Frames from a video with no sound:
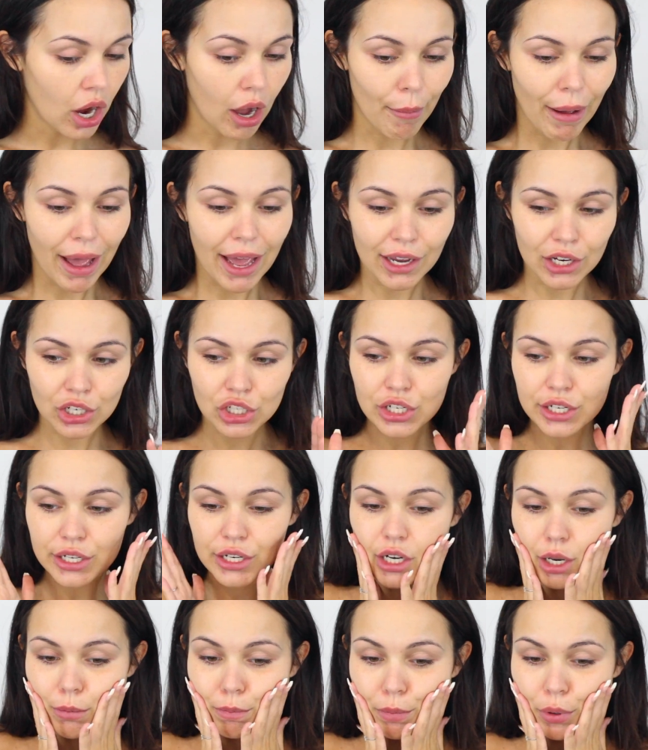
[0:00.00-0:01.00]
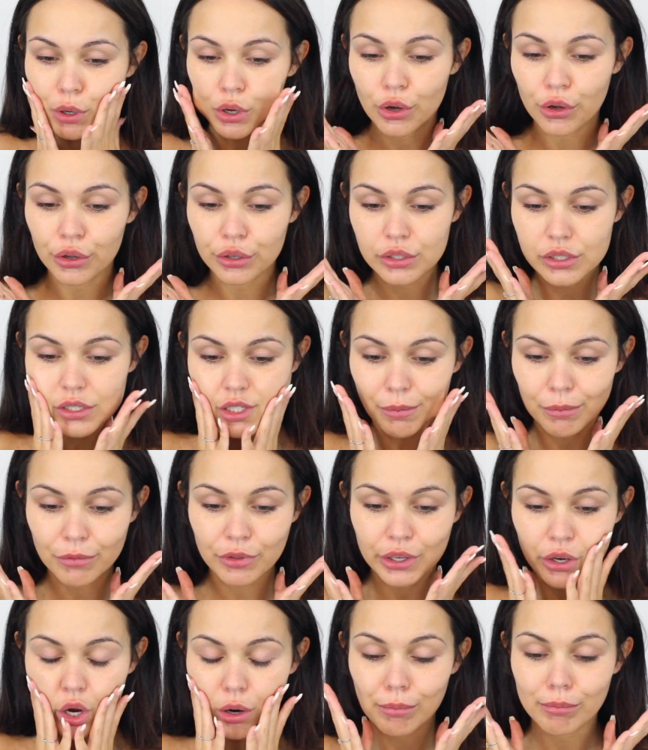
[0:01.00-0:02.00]
I'm actually going to put
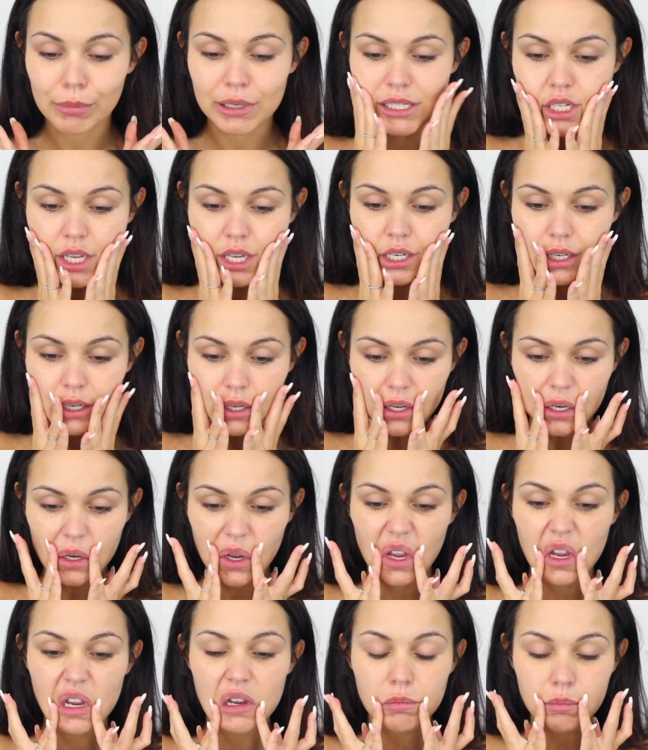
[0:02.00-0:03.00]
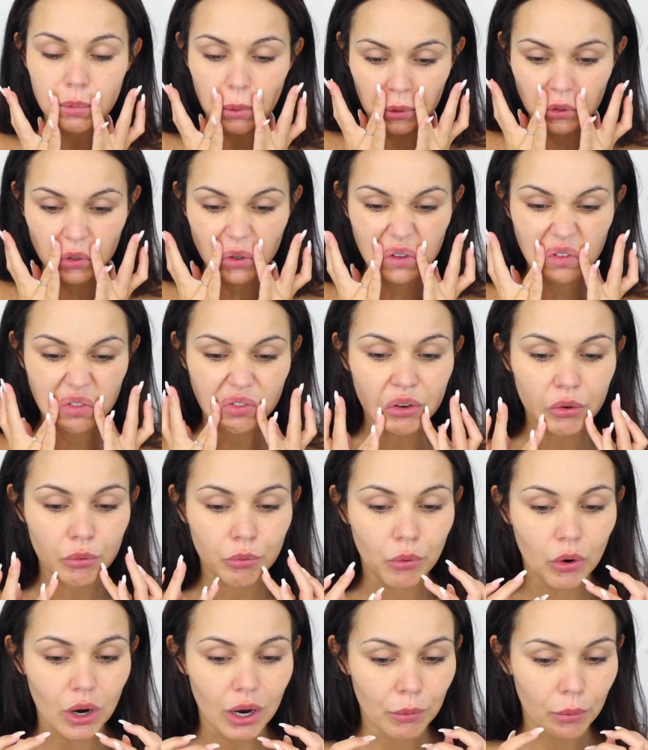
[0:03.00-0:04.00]
something on my skin, but I'm trying to think
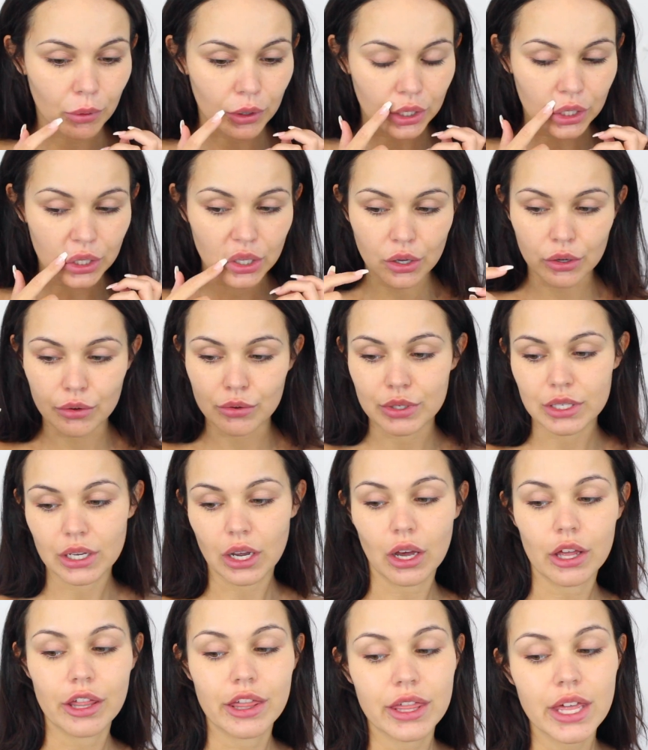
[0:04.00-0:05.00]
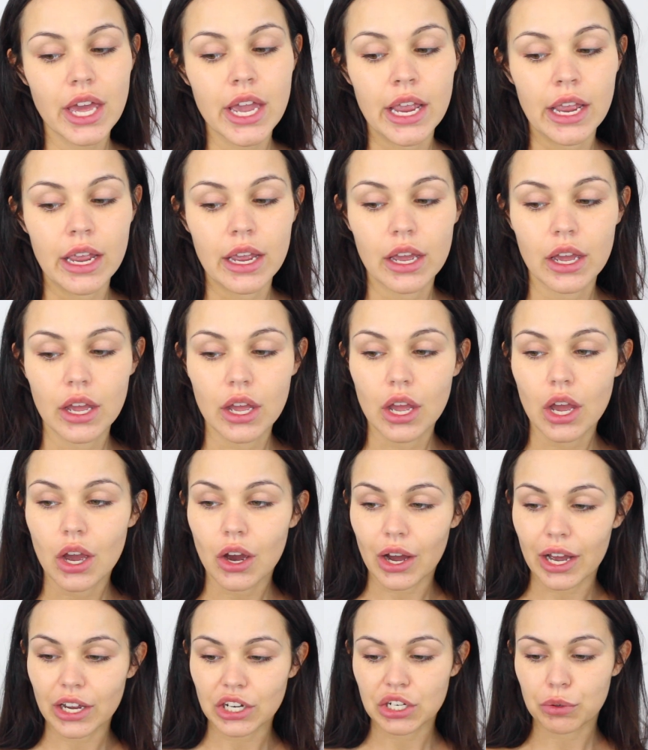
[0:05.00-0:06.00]
what I want to use. I think
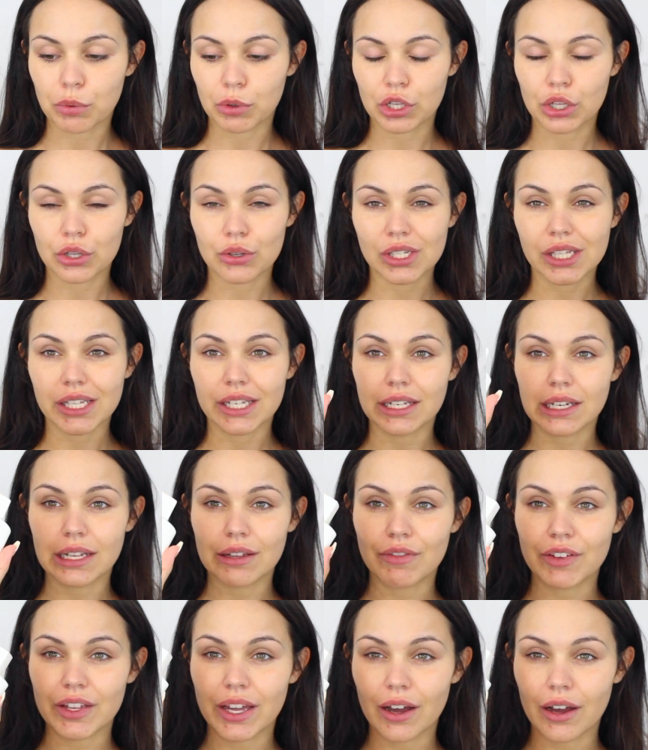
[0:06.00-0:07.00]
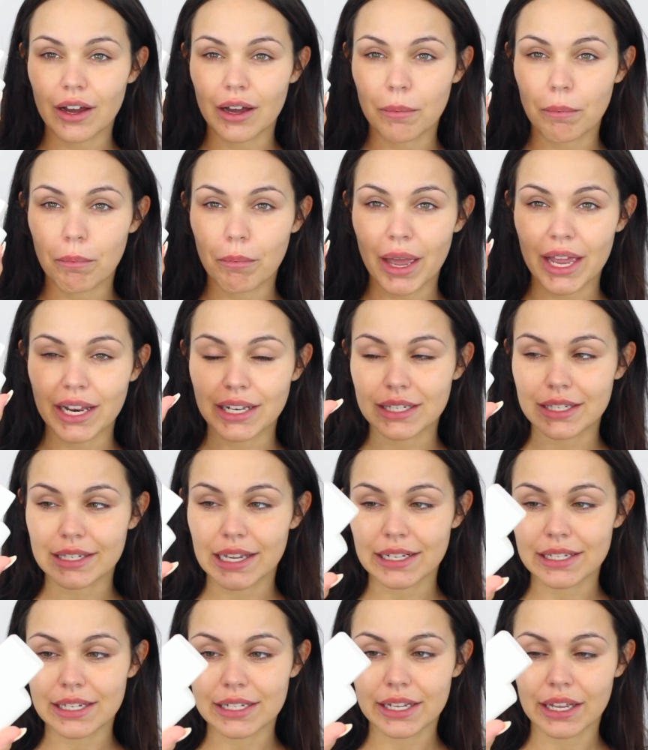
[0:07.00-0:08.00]
I actually want to use the Nivea Men
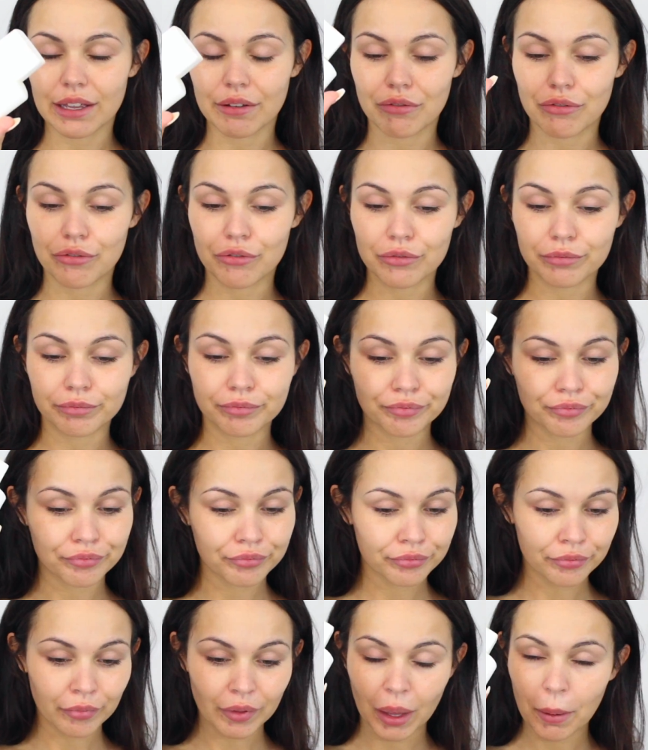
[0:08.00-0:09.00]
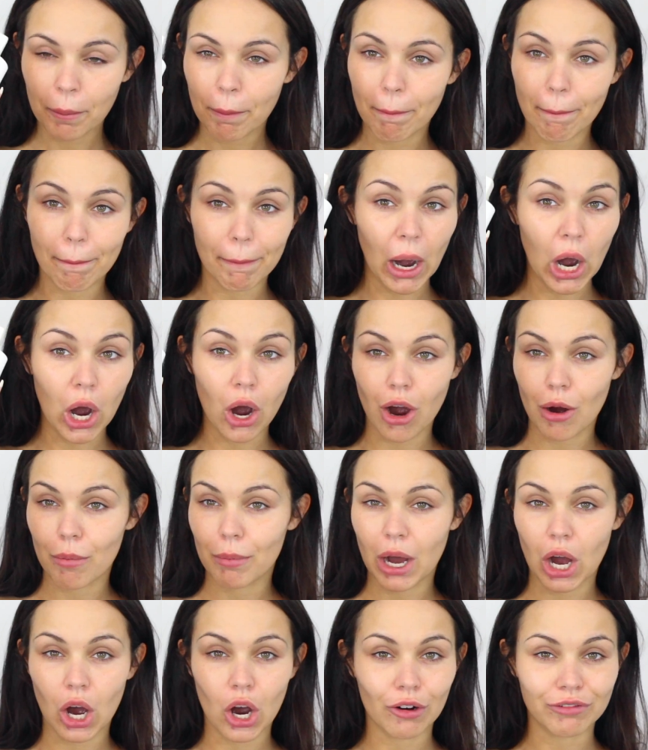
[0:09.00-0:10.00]
Sensitive
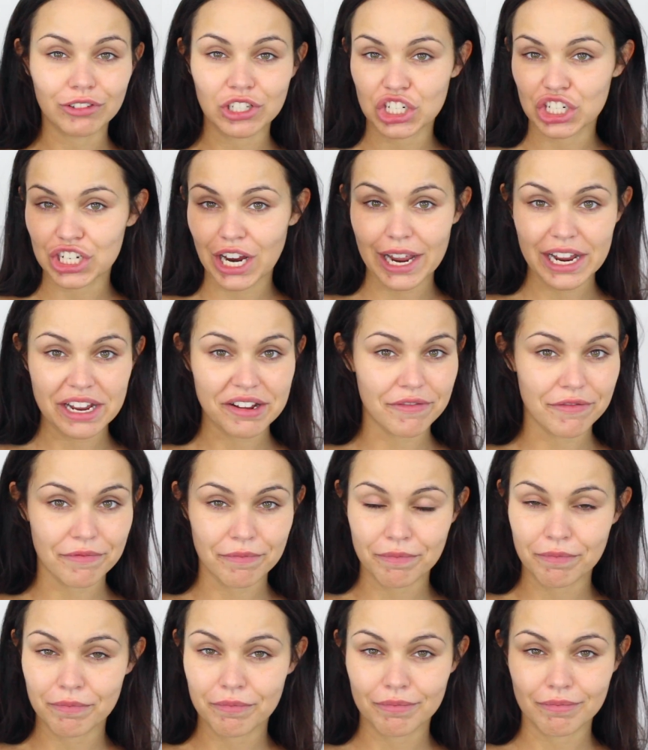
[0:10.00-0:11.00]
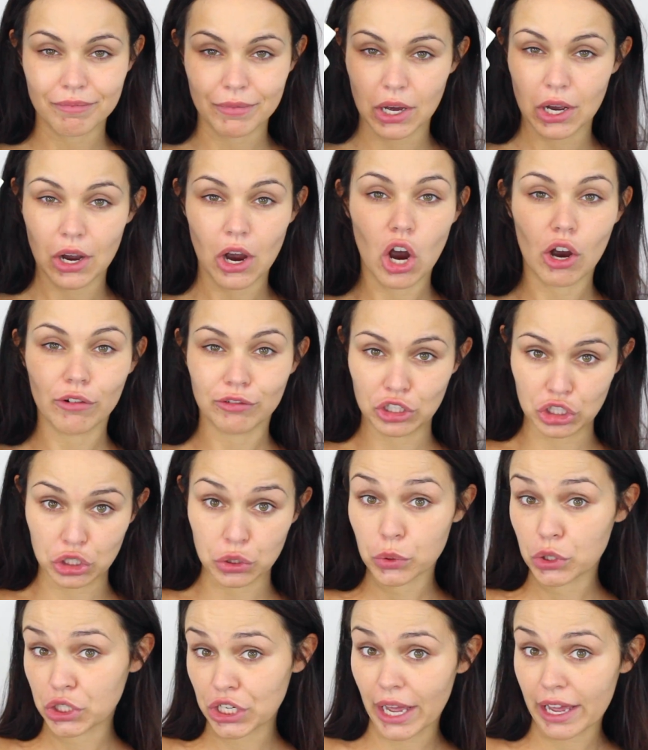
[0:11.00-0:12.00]
Balm after
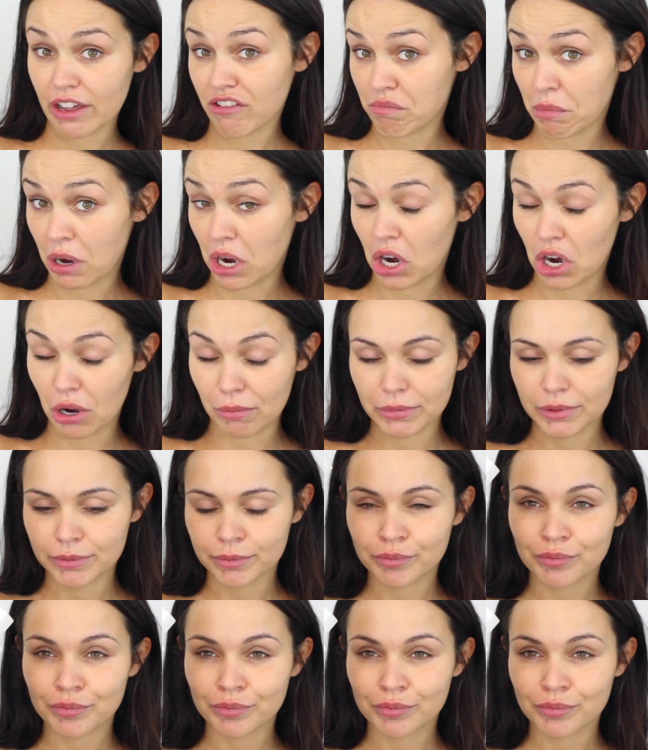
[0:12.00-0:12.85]
you shave balm.